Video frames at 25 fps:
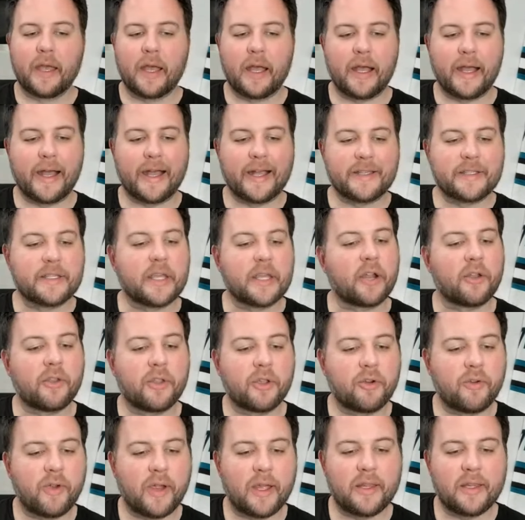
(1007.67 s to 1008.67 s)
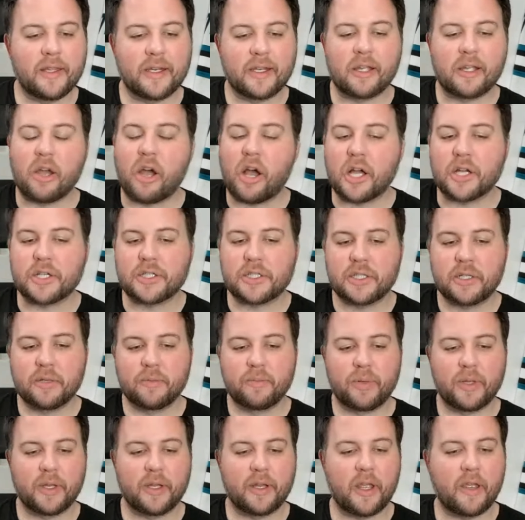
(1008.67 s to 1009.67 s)
Uh, Granlund,
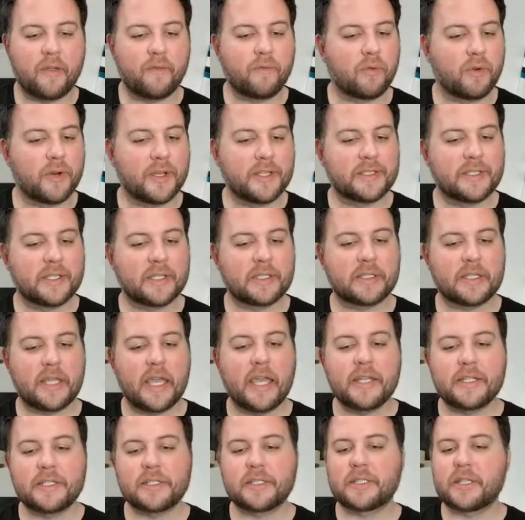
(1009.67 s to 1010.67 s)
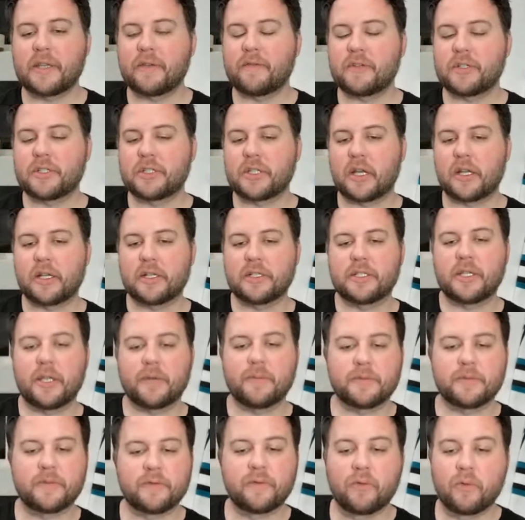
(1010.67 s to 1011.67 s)
Kostin played 846, 8 to 7 shot
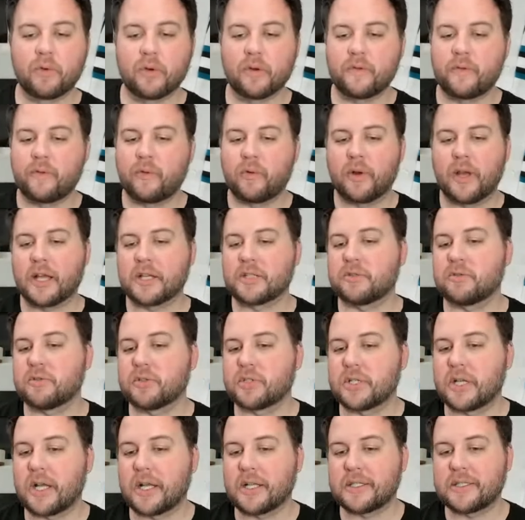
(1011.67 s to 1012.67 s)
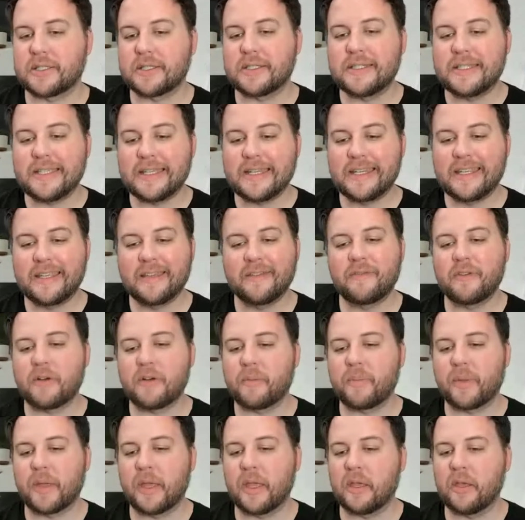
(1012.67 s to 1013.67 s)
attempts, 4 to 4 actual shots. Did give
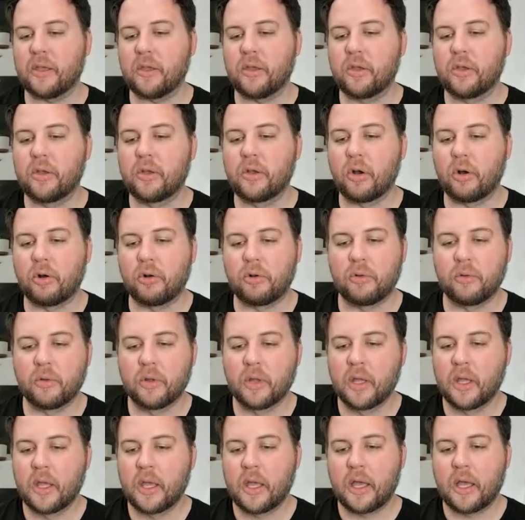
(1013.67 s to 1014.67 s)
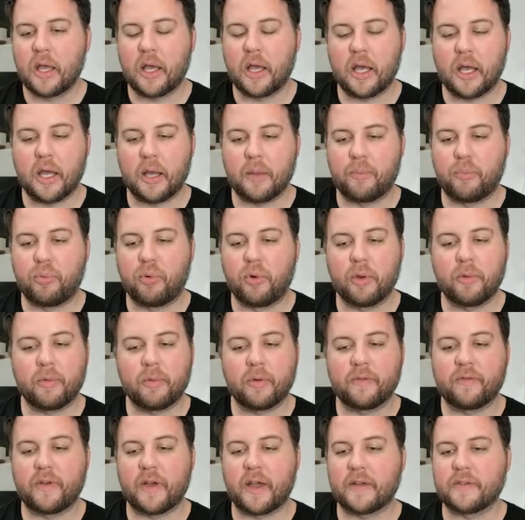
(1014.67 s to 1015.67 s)
up a goal, uh,
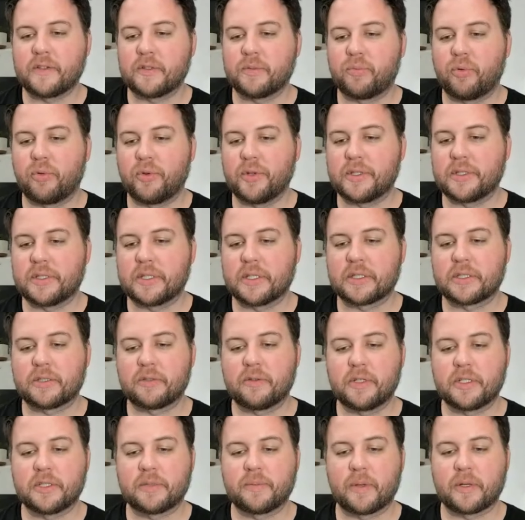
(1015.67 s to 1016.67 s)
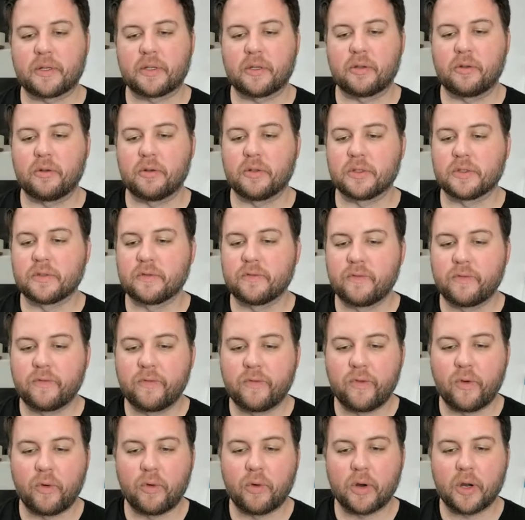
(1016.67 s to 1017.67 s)
0.15 to 0.63 expected goals,
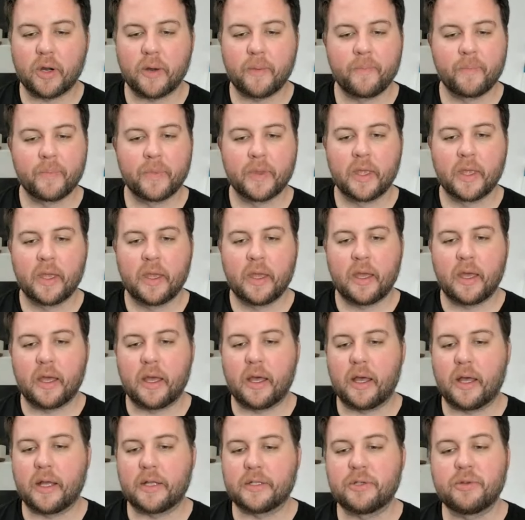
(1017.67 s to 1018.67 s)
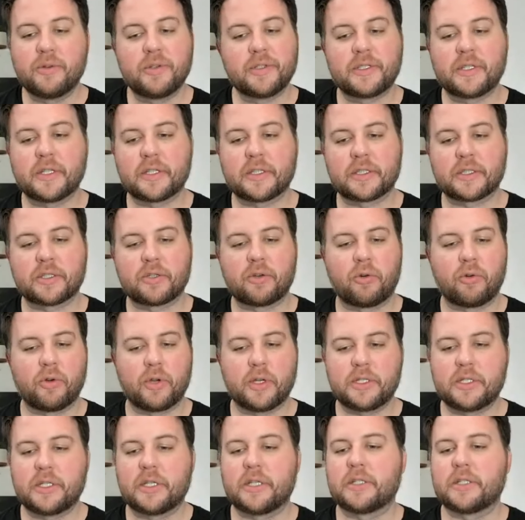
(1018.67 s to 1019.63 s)
4, uh, 2 to 6 scoring